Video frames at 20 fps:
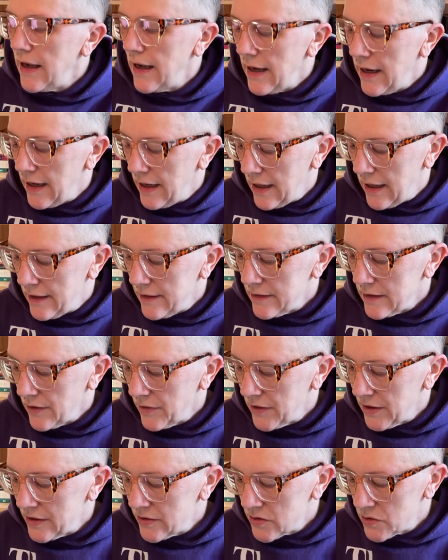And
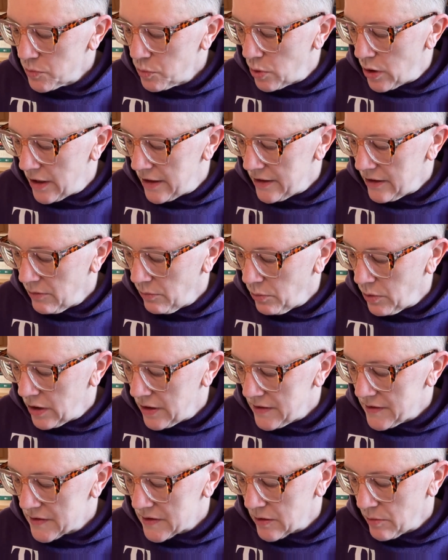this one
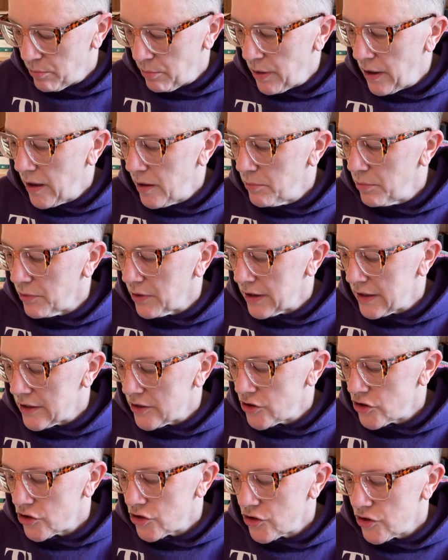was
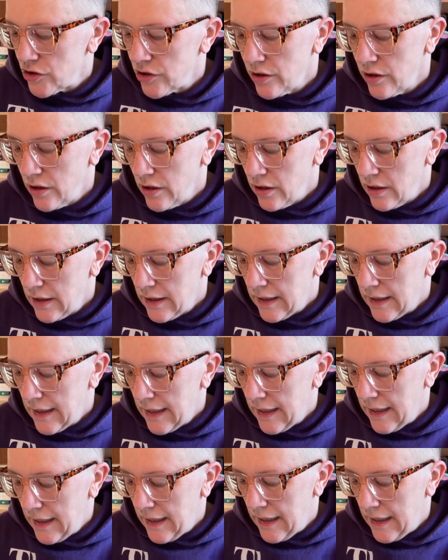published
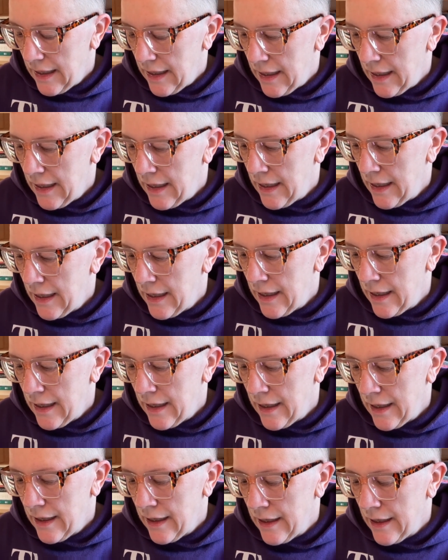
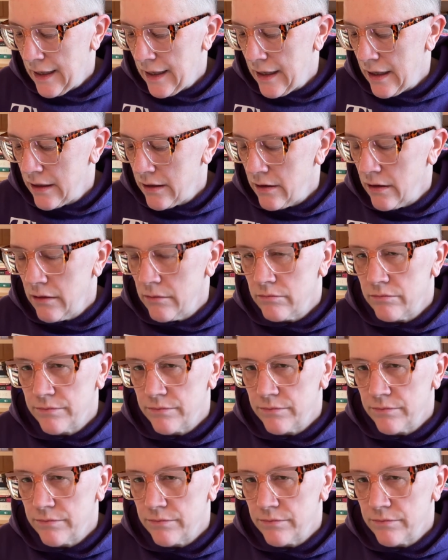in,